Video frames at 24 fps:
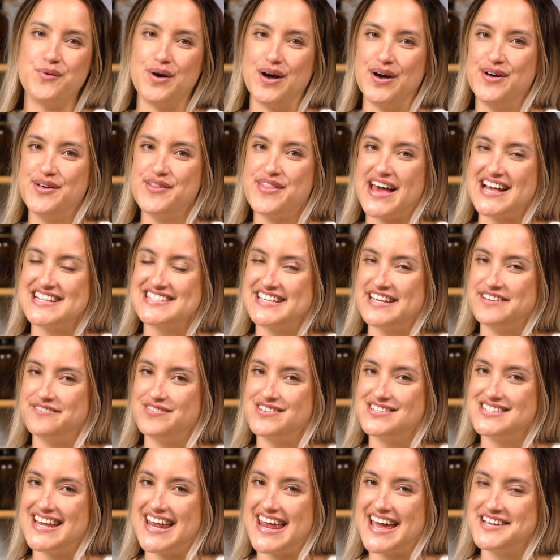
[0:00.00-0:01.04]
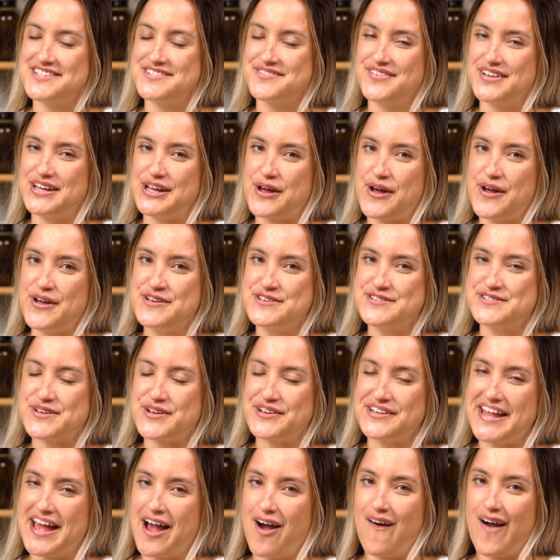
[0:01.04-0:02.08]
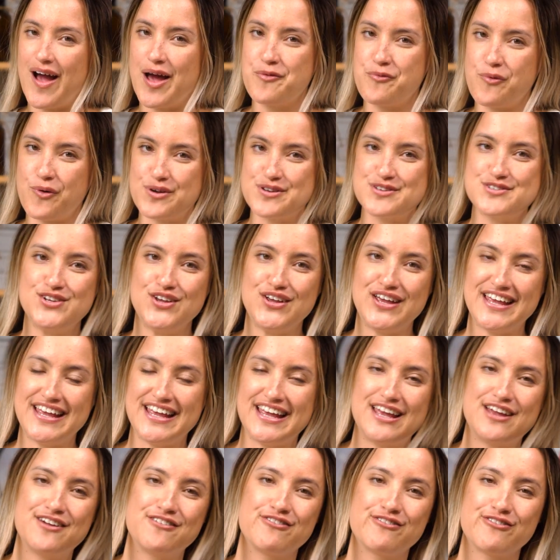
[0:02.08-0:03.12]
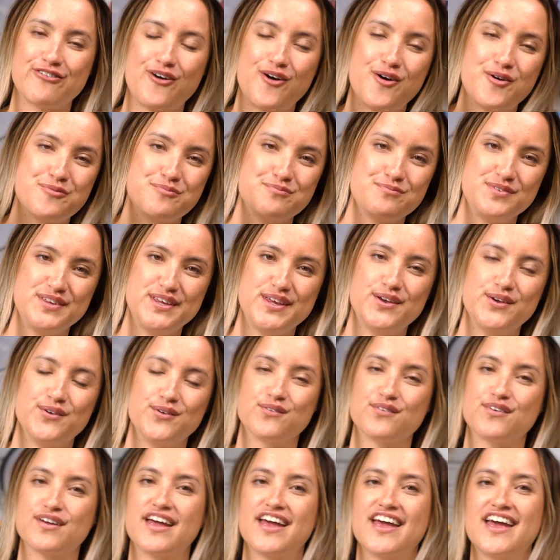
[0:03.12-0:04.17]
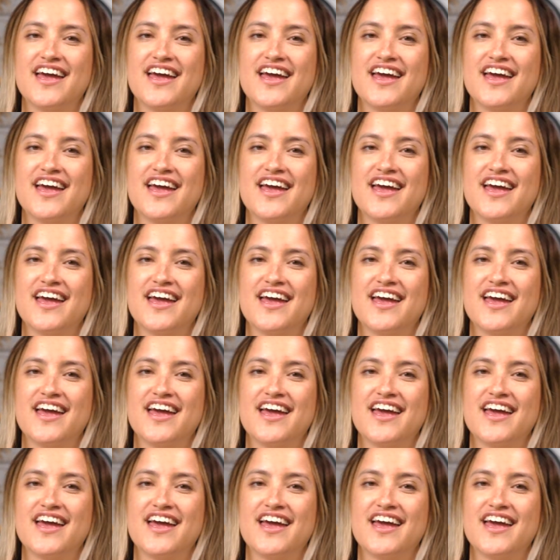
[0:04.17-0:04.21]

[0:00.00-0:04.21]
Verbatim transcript: Well, that's it for today's video. So now I want to hear from you.